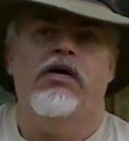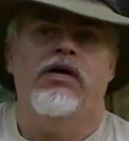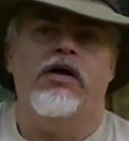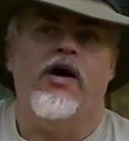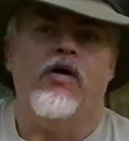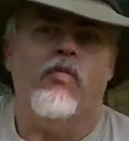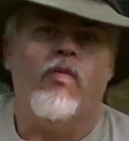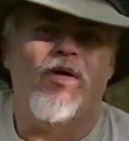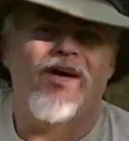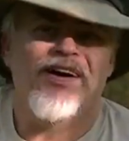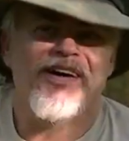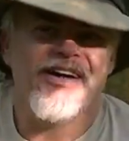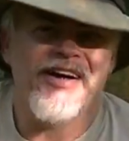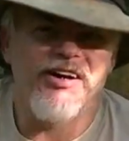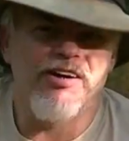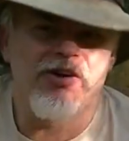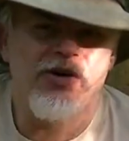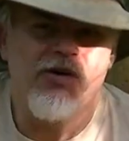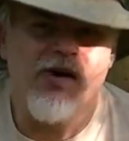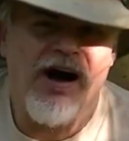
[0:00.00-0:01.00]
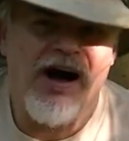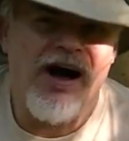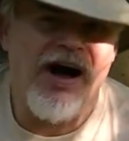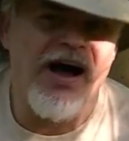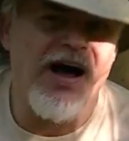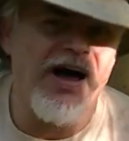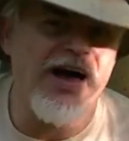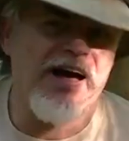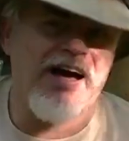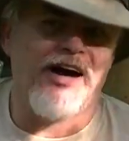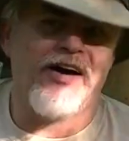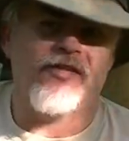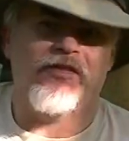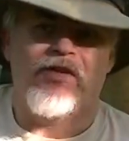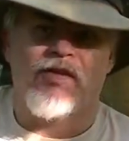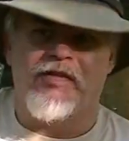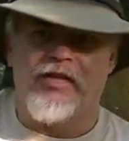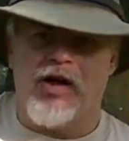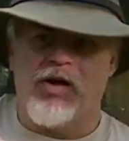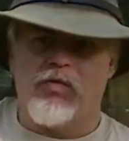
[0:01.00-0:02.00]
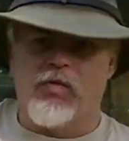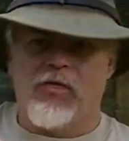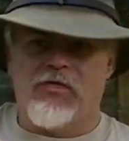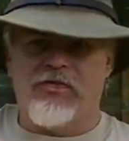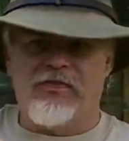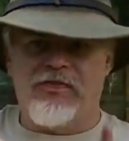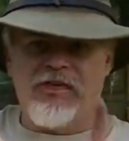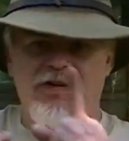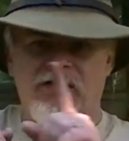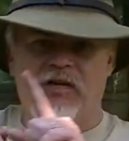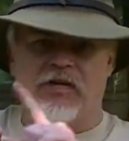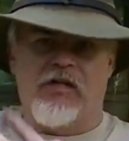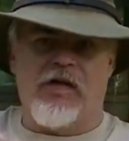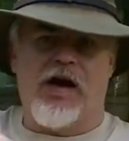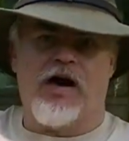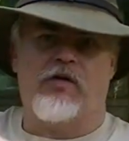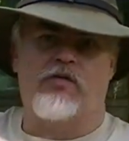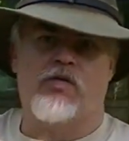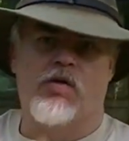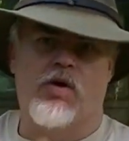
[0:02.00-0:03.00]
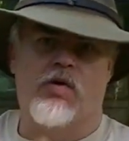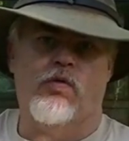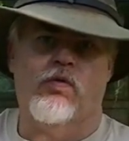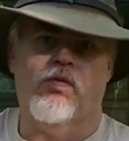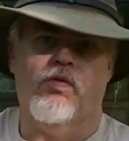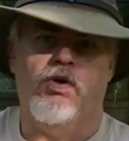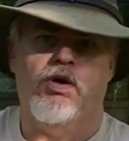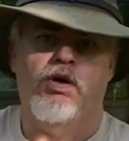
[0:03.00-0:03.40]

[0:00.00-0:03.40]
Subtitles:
Now, what gear do I have that will fill that role?